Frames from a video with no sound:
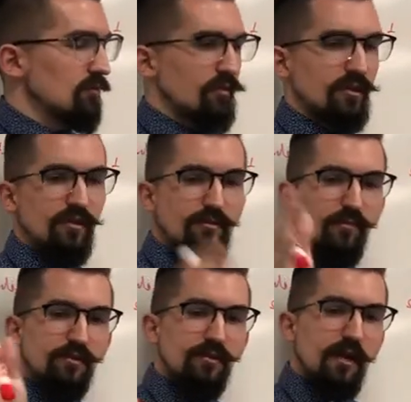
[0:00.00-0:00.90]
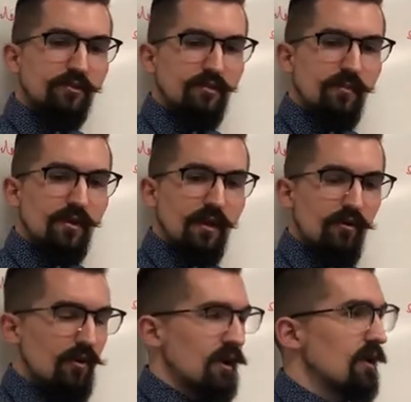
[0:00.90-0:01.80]
Or did this person actually mean that or
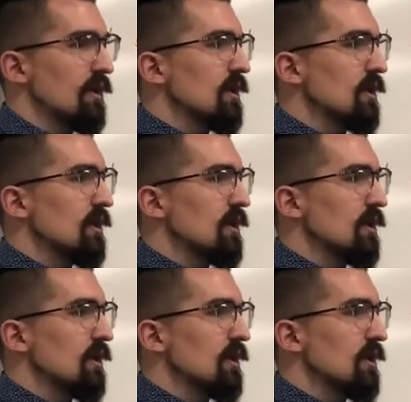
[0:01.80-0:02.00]
not?